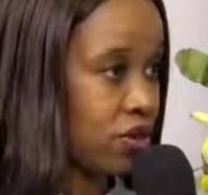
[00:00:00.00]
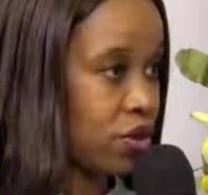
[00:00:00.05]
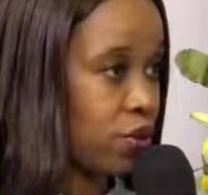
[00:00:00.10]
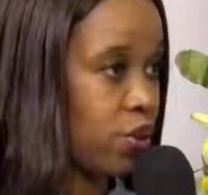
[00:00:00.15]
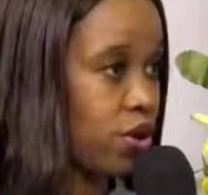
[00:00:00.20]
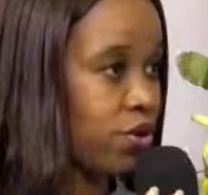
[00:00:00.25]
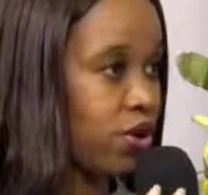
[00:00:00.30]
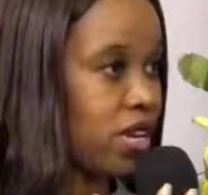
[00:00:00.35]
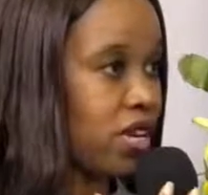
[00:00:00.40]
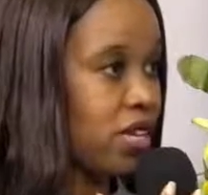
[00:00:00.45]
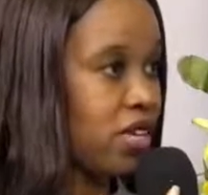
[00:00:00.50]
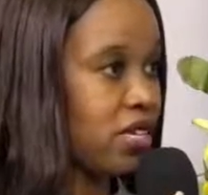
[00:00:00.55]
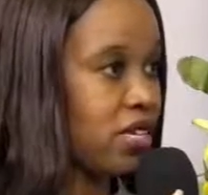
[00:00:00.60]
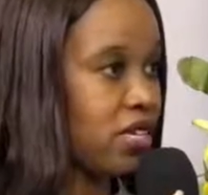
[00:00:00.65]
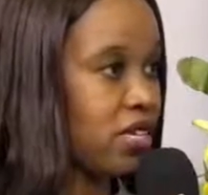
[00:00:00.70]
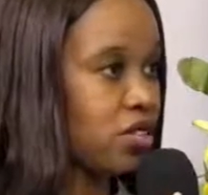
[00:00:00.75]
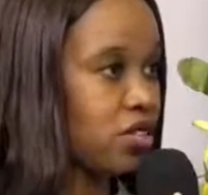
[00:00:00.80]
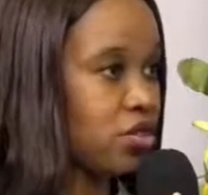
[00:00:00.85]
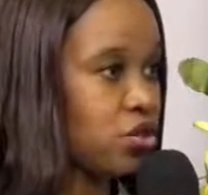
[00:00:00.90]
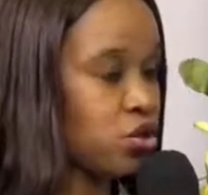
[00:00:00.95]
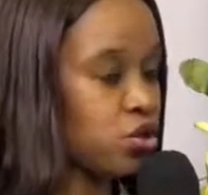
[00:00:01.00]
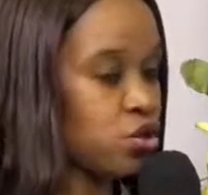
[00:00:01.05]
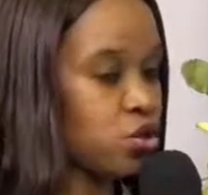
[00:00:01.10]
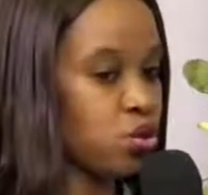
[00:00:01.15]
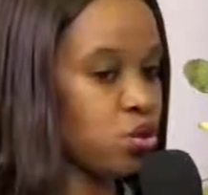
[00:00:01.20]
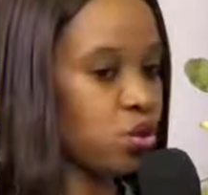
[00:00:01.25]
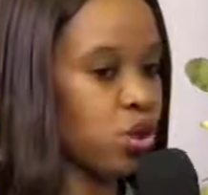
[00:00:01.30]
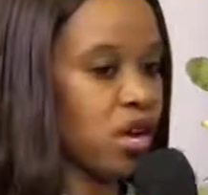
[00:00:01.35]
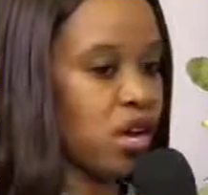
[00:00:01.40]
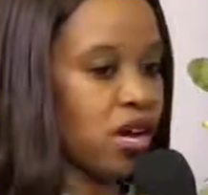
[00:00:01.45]
We really need
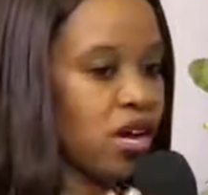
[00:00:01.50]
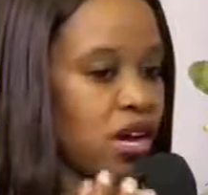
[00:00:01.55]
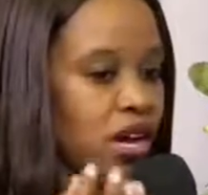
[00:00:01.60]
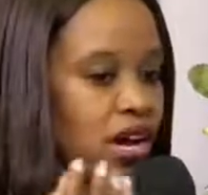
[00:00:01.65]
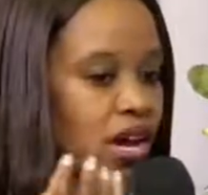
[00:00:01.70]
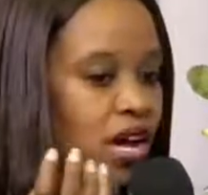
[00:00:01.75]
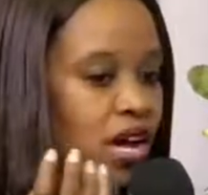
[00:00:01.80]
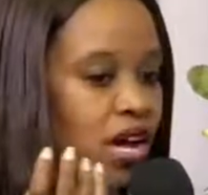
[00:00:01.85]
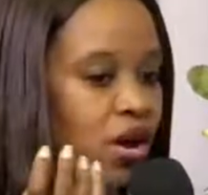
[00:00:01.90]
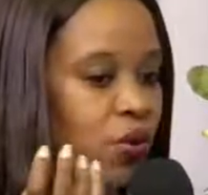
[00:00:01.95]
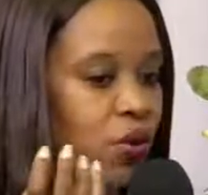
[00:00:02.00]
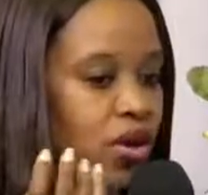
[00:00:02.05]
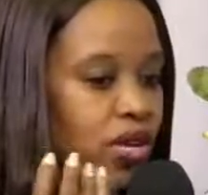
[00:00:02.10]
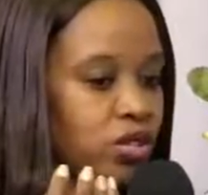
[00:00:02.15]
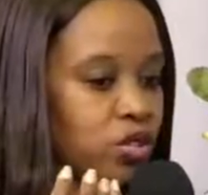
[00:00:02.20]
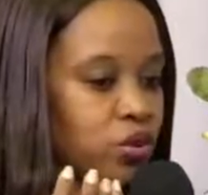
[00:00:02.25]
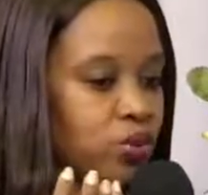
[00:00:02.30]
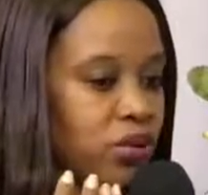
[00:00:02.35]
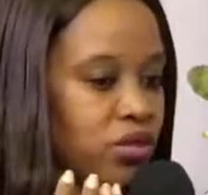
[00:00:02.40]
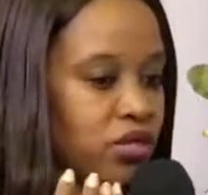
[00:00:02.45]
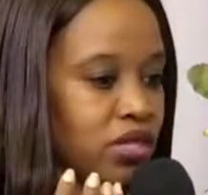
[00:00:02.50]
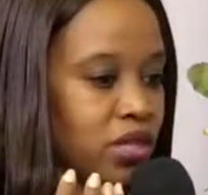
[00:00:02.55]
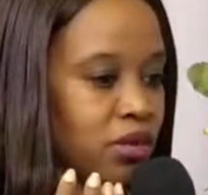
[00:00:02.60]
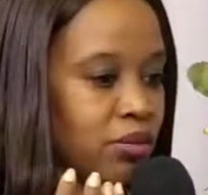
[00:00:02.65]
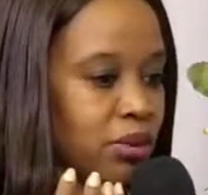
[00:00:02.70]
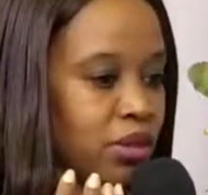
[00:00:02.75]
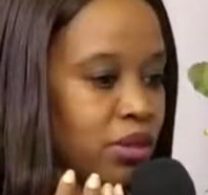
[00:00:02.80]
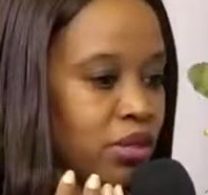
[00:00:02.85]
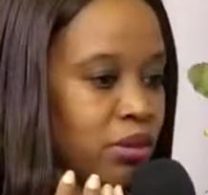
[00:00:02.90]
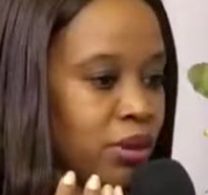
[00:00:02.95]
to. We need to be
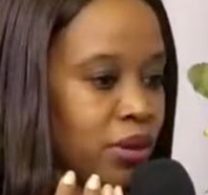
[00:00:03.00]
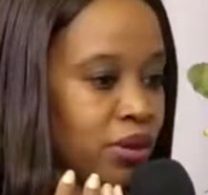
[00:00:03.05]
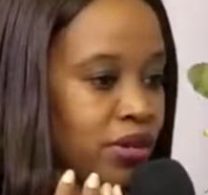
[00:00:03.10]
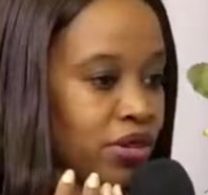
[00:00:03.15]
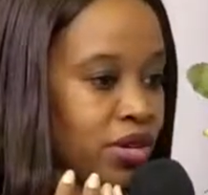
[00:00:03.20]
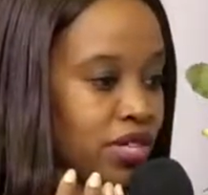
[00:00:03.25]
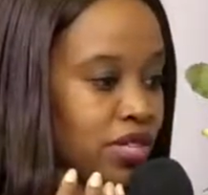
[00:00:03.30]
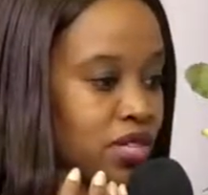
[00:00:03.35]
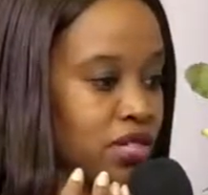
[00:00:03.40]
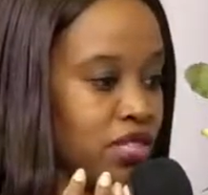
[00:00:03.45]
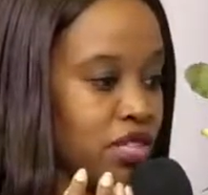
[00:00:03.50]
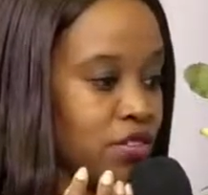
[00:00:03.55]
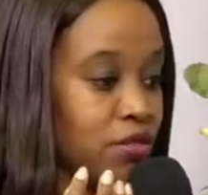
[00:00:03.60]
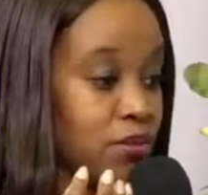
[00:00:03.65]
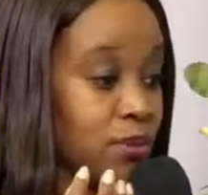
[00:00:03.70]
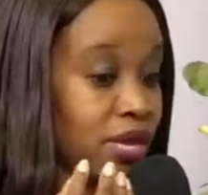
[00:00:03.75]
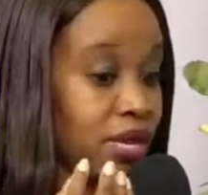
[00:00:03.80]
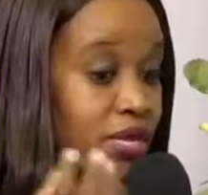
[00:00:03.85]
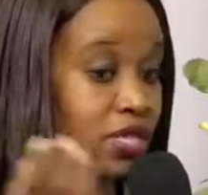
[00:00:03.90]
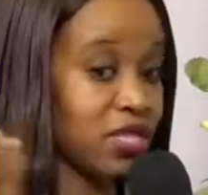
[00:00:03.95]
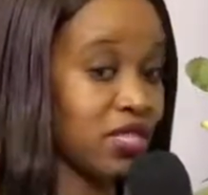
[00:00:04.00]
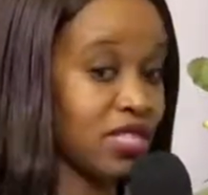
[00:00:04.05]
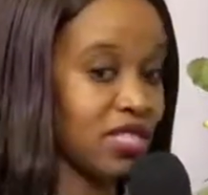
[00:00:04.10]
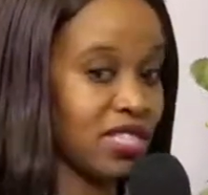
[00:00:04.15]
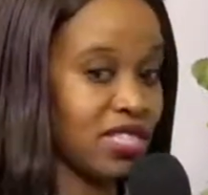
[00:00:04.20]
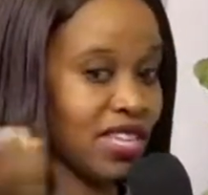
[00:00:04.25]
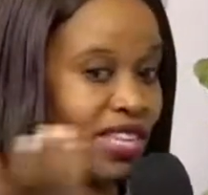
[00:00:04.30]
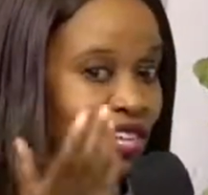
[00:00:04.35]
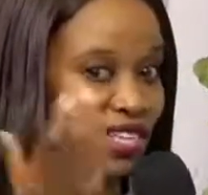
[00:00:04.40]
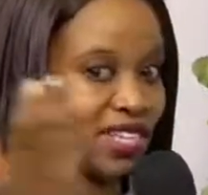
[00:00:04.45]
deliberate about creating safe spaces
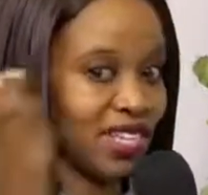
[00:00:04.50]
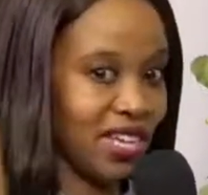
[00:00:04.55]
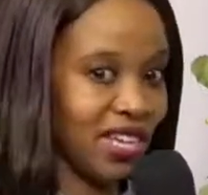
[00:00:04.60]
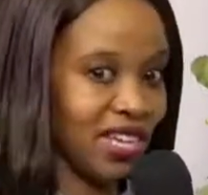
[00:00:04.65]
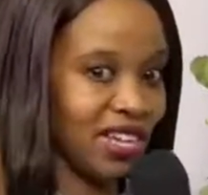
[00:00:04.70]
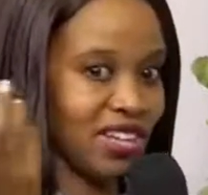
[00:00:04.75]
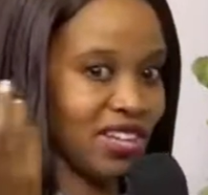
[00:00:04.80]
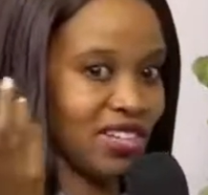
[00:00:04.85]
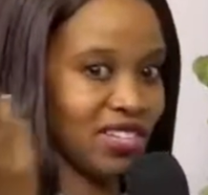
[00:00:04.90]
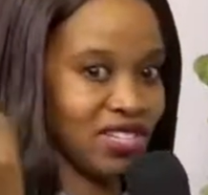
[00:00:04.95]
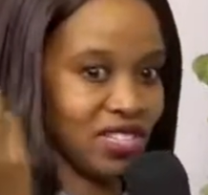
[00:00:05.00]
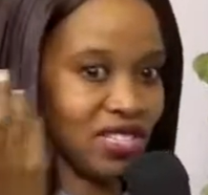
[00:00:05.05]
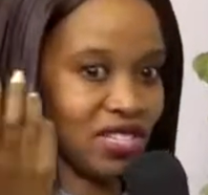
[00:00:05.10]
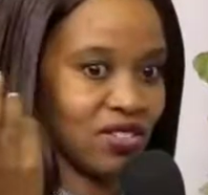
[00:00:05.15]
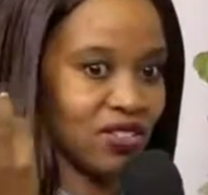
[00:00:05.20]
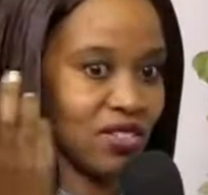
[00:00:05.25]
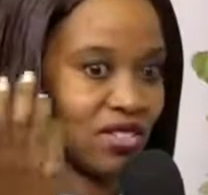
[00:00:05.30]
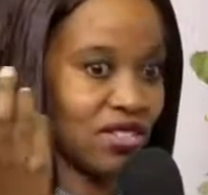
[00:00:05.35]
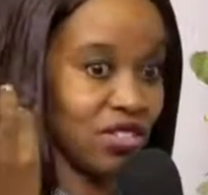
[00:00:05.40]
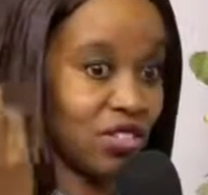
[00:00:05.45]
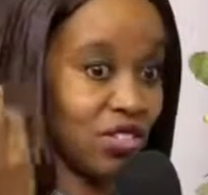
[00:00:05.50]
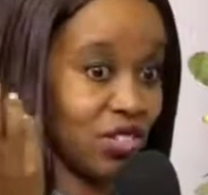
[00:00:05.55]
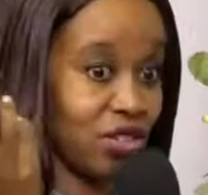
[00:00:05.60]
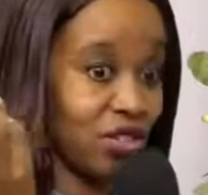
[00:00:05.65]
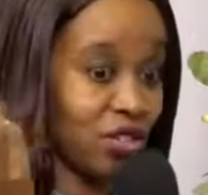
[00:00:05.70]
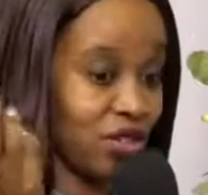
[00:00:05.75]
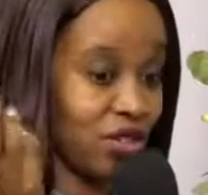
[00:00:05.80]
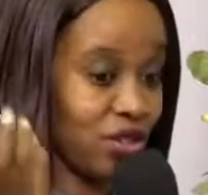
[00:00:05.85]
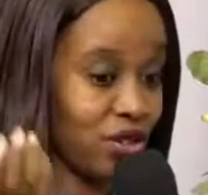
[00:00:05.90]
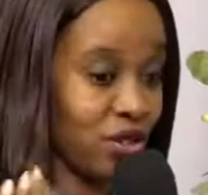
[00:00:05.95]
in ourselves as a
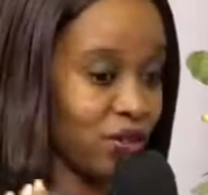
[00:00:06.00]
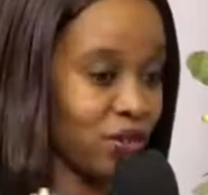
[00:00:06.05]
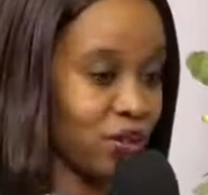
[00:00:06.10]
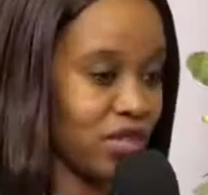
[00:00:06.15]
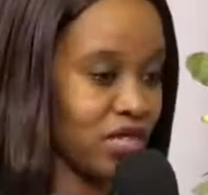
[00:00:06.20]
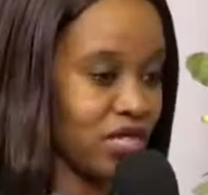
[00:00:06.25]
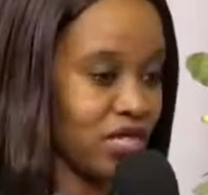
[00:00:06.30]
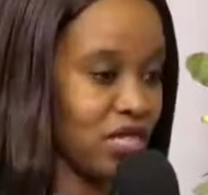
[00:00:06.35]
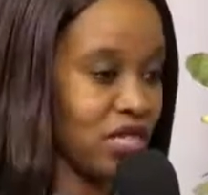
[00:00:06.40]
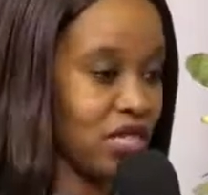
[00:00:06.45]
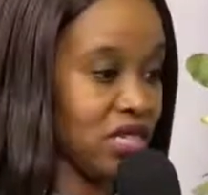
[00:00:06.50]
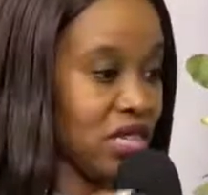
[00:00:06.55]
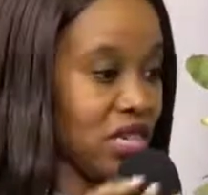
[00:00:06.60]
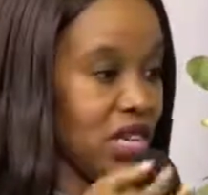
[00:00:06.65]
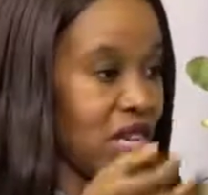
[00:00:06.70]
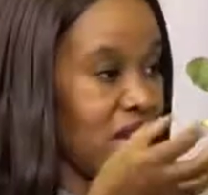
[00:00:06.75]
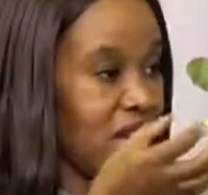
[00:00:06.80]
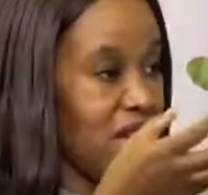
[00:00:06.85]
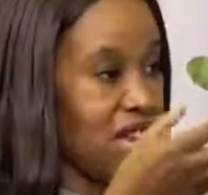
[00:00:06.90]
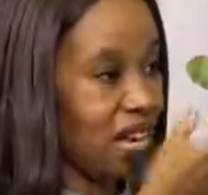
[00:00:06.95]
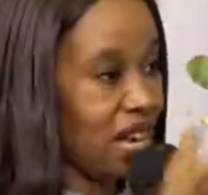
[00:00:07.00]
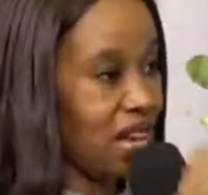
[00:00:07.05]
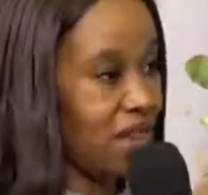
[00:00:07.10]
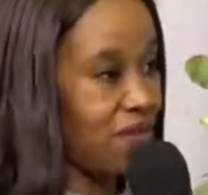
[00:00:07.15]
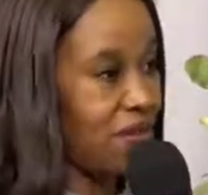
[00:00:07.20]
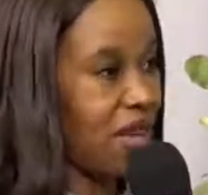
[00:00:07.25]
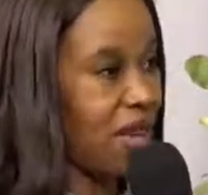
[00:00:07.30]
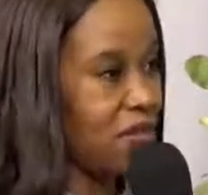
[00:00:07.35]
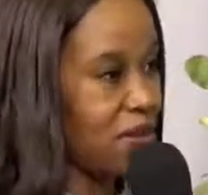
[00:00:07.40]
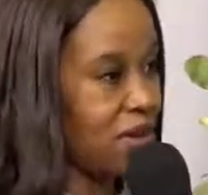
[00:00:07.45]
church community, in our
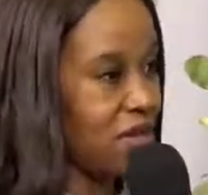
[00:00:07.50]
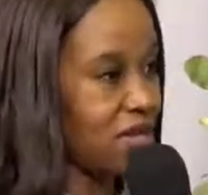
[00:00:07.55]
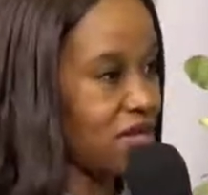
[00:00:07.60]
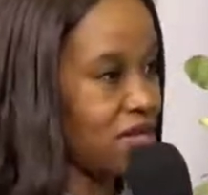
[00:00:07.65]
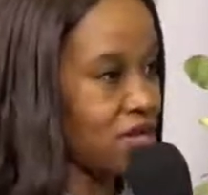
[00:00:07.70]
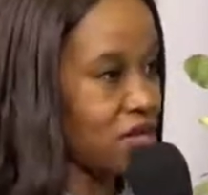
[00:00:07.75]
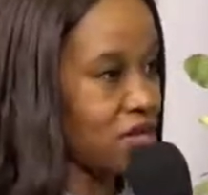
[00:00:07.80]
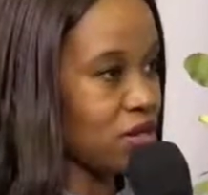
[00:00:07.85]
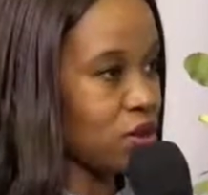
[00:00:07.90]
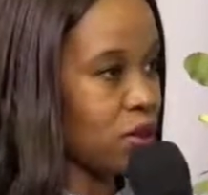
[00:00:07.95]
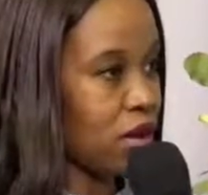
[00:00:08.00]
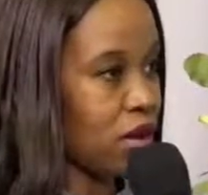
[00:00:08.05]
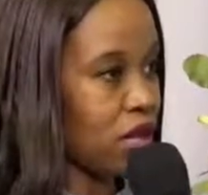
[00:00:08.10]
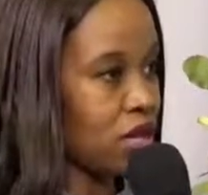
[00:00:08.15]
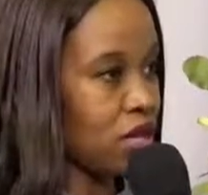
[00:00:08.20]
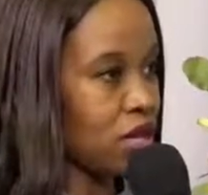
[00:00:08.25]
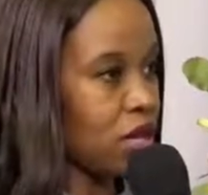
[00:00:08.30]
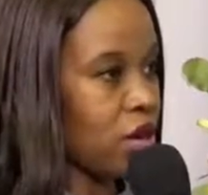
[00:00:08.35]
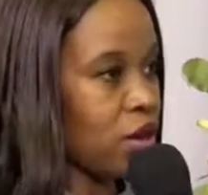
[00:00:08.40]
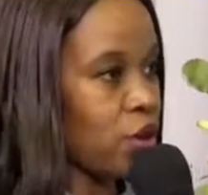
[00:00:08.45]
families as well.